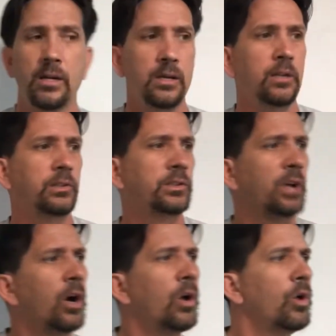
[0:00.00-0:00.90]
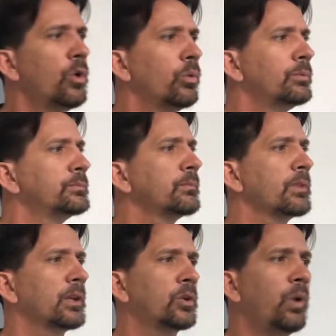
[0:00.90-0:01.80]
So
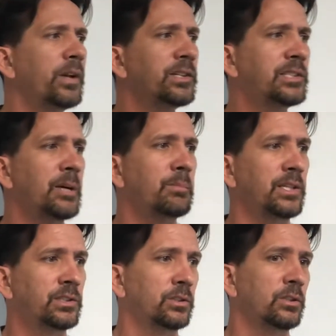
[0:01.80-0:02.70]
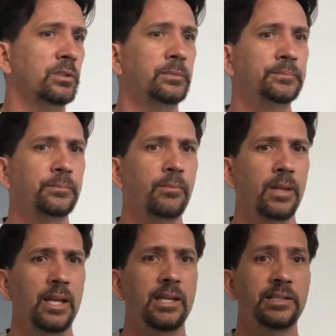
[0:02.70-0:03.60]
the quadricep muscle
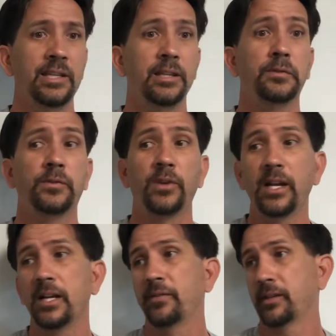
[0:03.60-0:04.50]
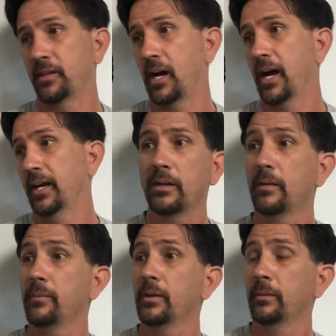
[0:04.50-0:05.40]
is in the front of the thigh.
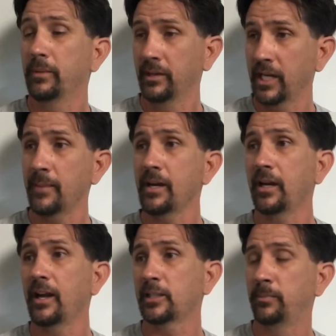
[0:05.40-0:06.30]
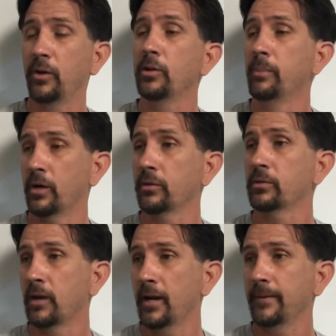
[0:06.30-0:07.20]
Ligament connects bone to bone,
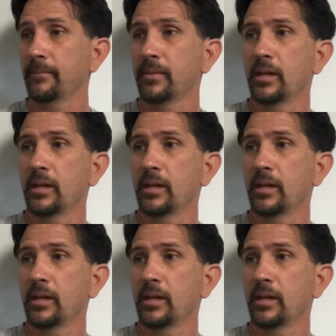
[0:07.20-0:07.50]
right?